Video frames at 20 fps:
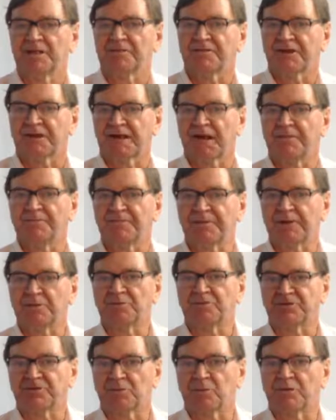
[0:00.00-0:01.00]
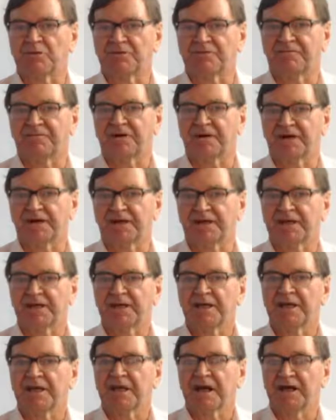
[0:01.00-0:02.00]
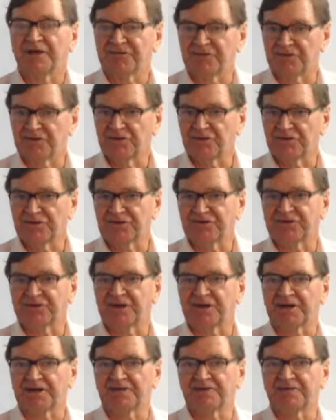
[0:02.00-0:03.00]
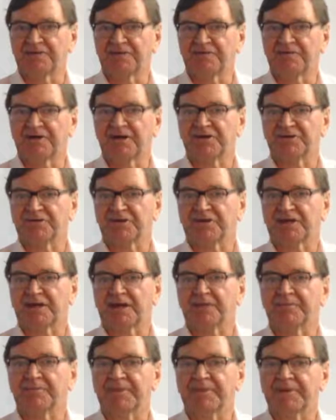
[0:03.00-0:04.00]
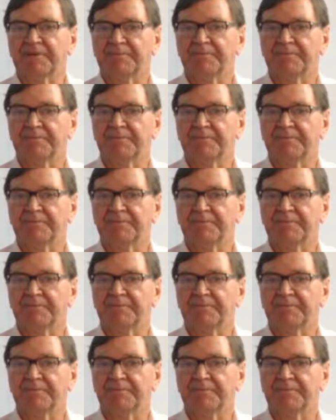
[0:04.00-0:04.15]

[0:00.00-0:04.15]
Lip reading: the company was qualifying as an early stage innovation company.